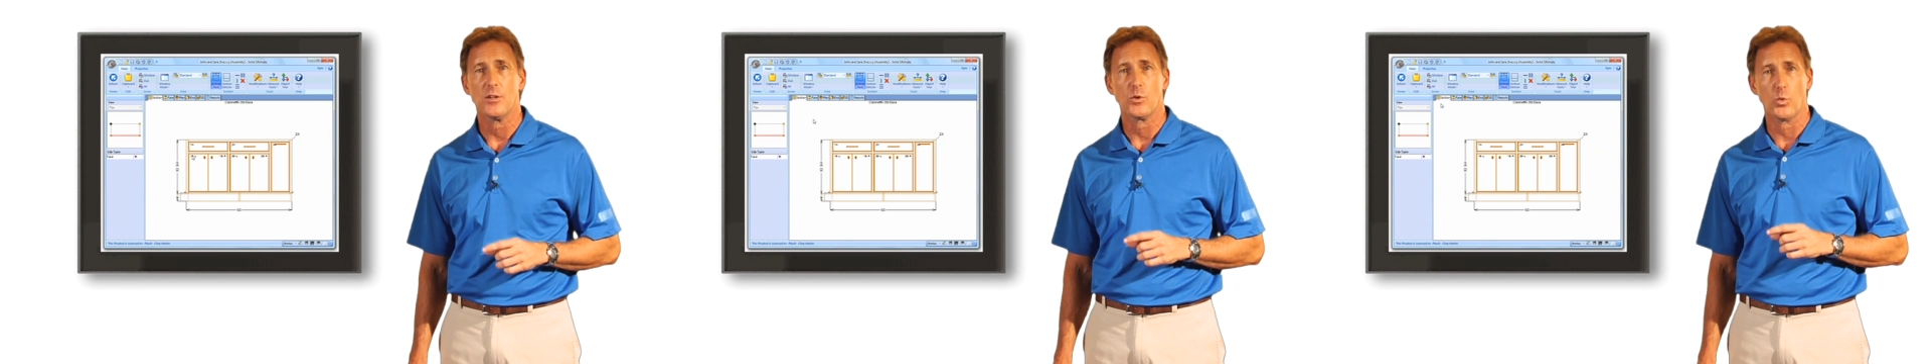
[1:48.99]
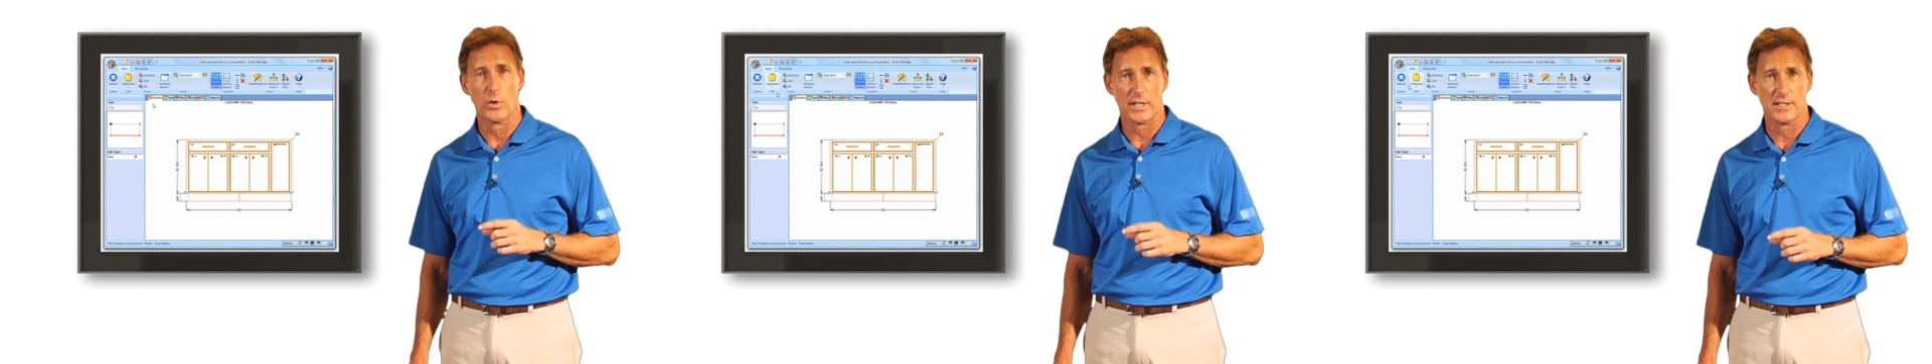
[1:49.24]

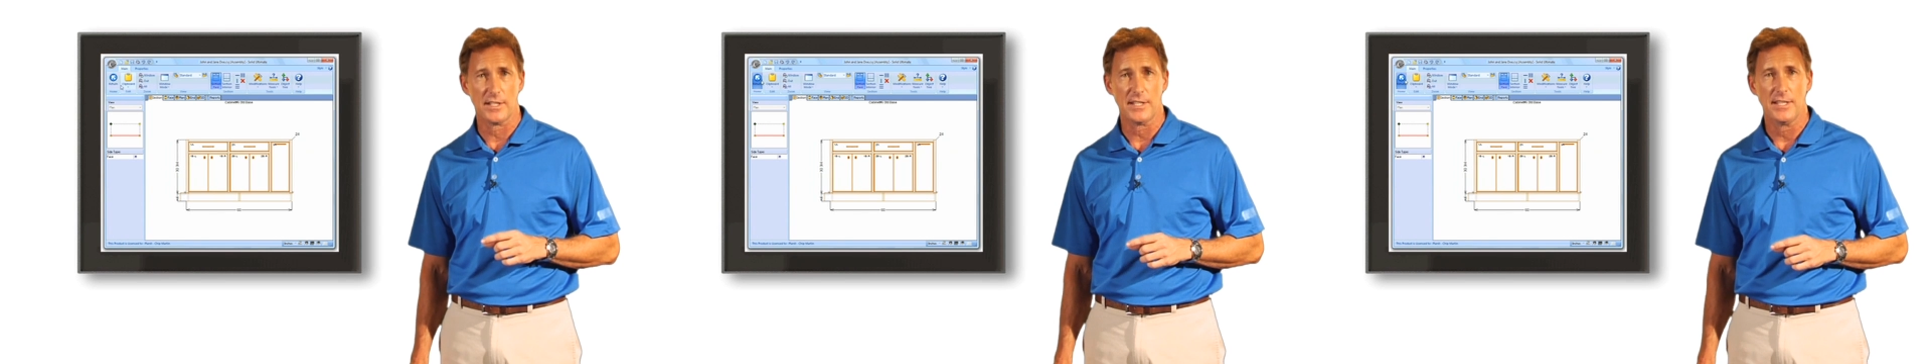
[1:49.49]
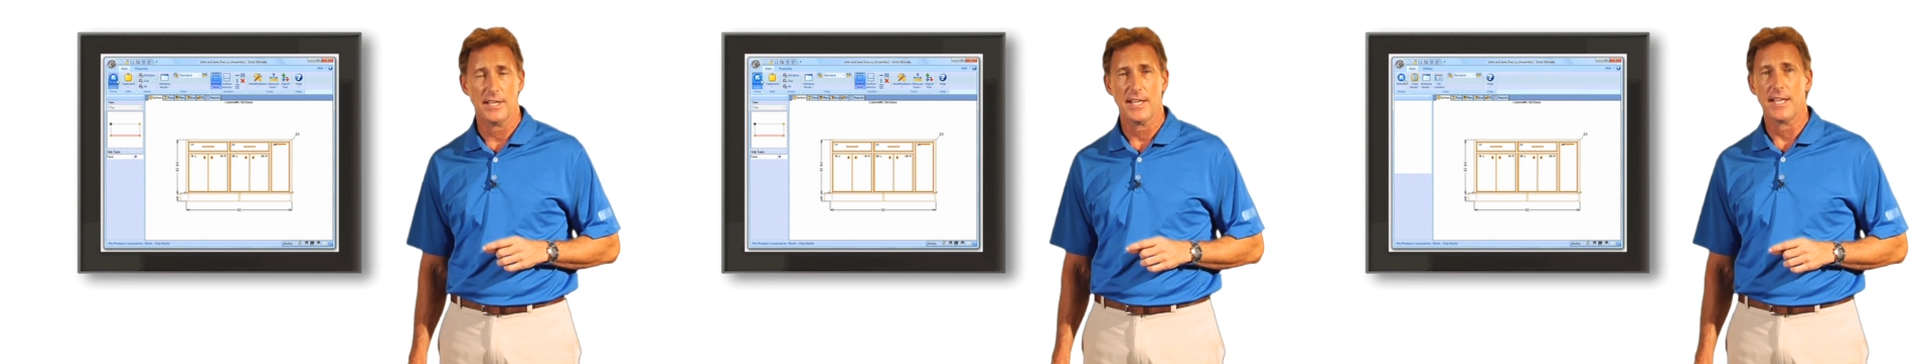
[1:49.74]
quickly,
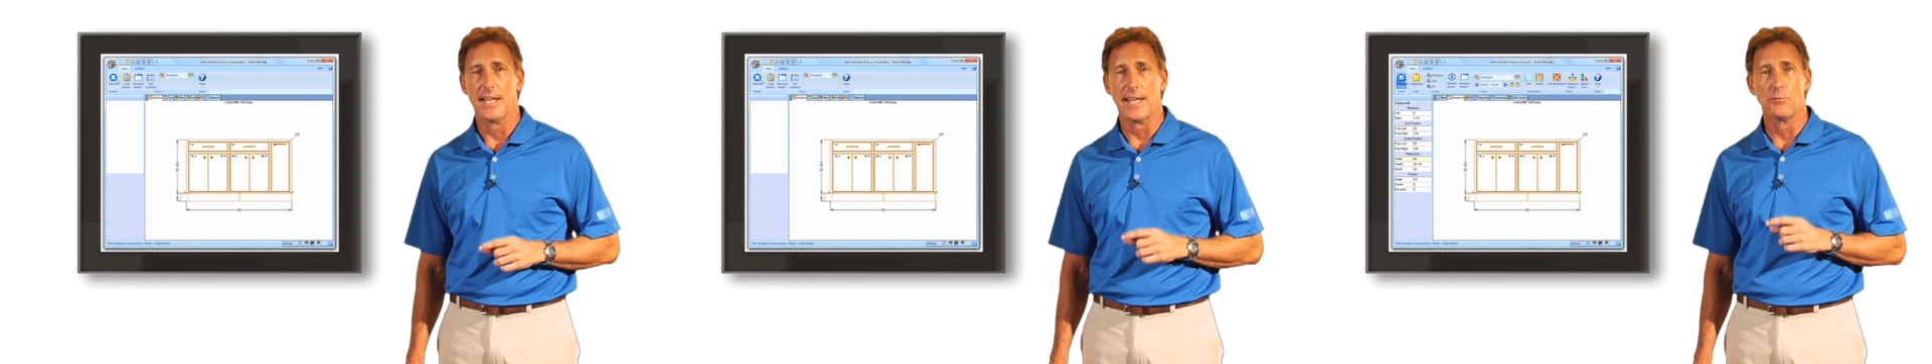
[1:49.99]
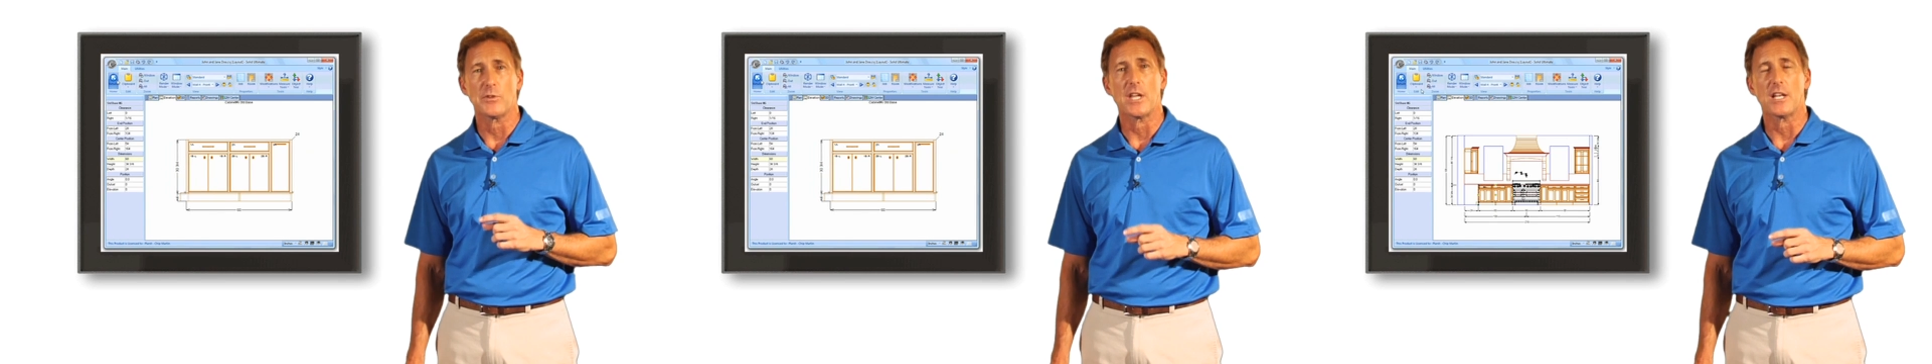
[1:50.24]

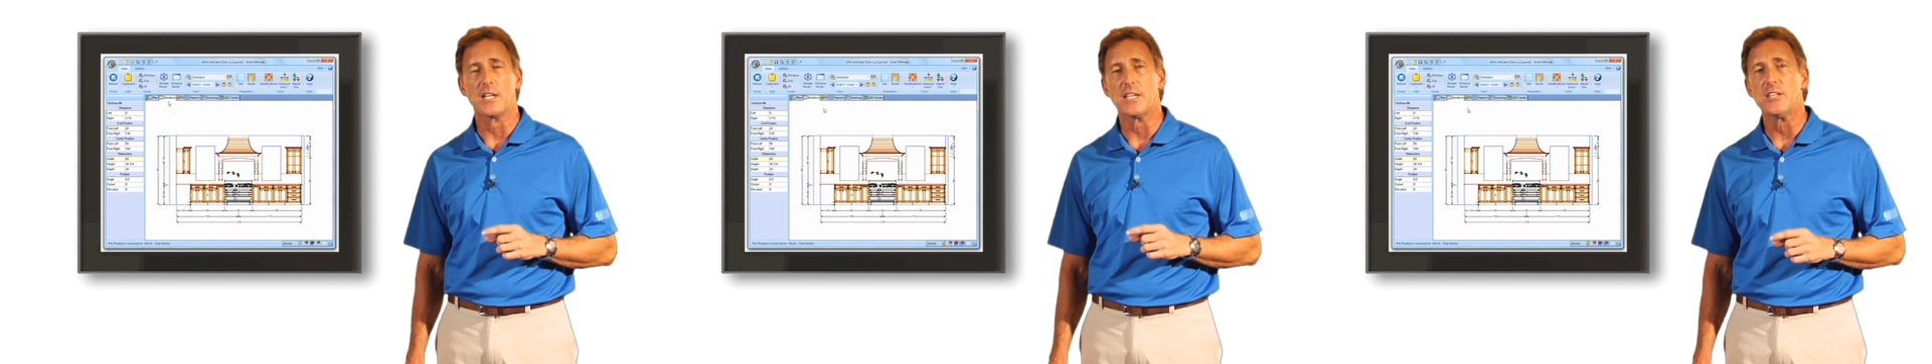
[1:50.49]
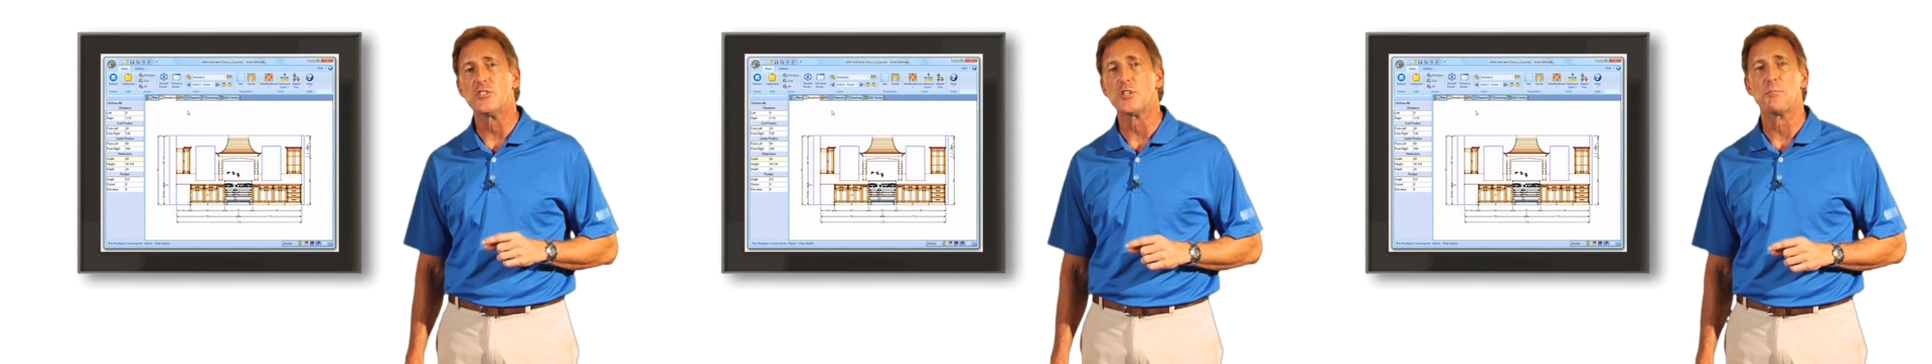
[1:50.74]
and with the
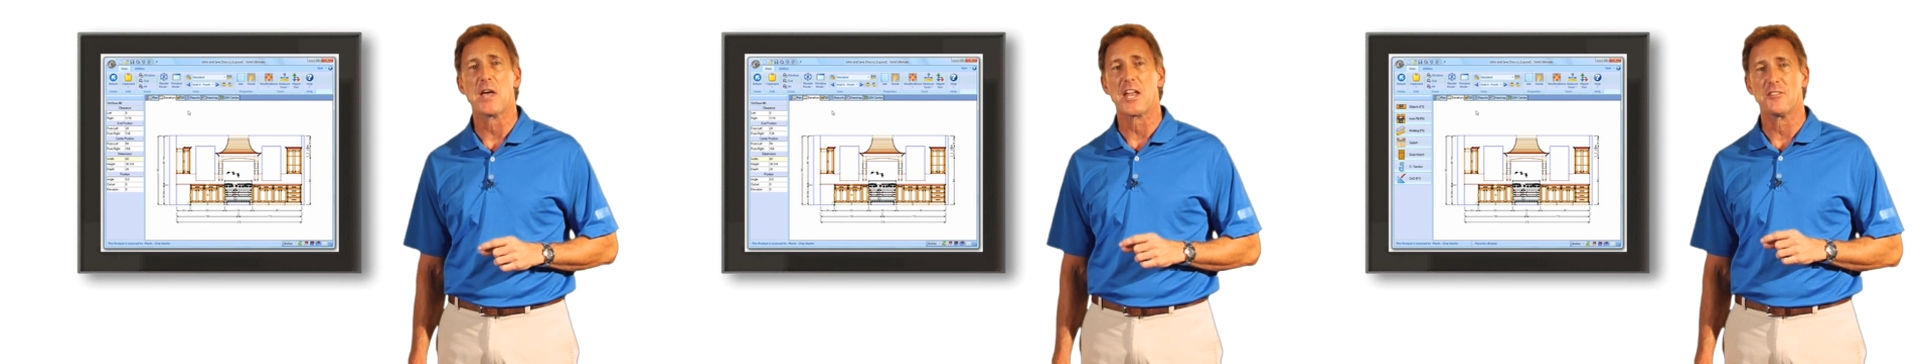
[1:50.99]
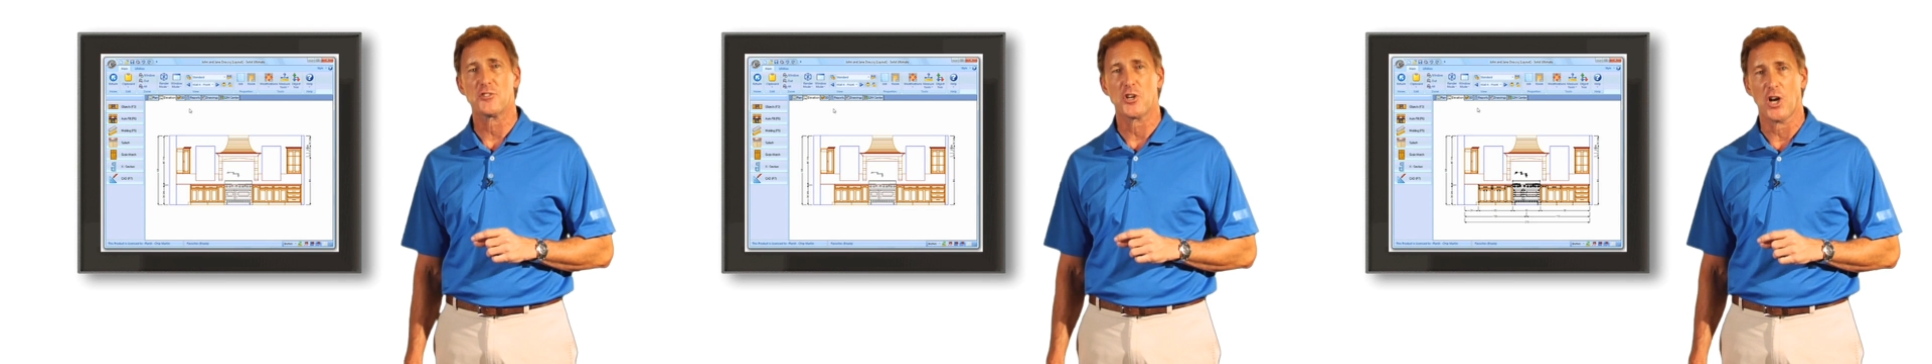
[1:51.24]
least
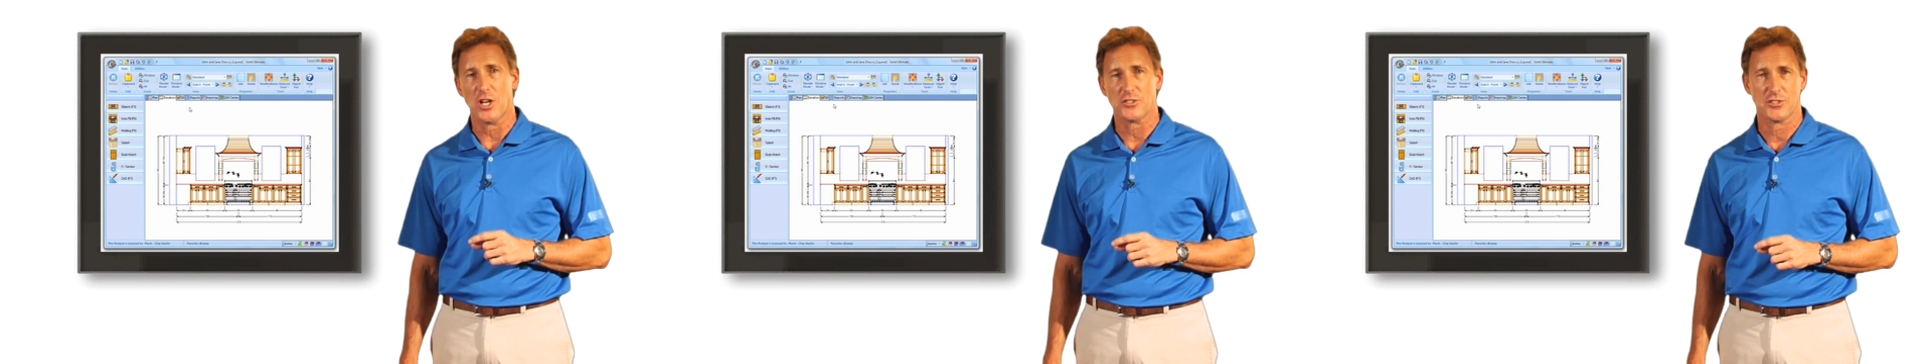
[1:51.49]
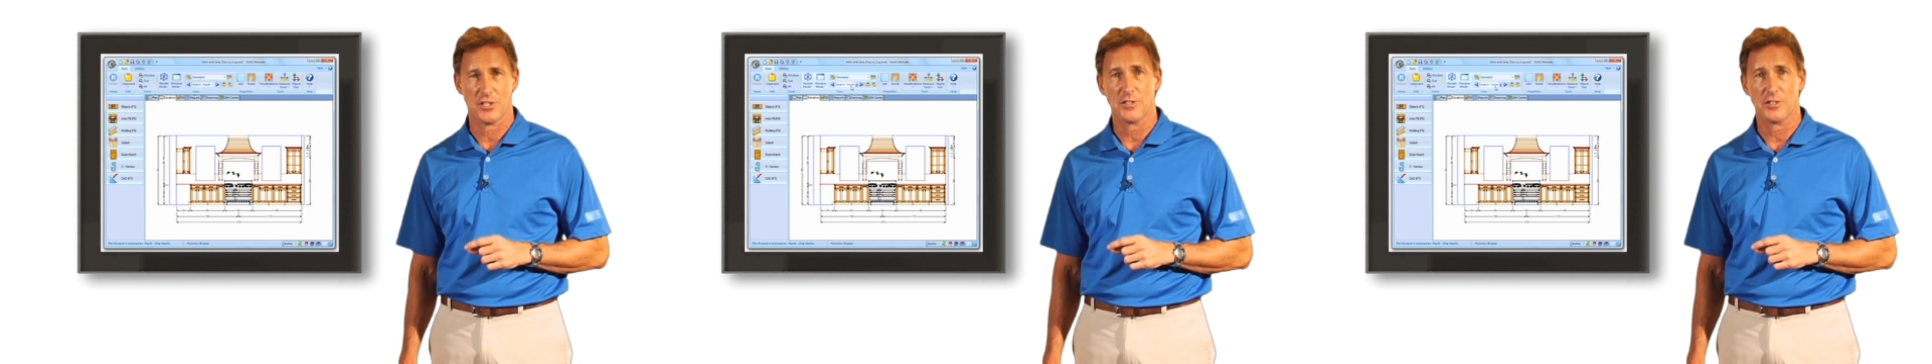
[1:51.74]
amount of cost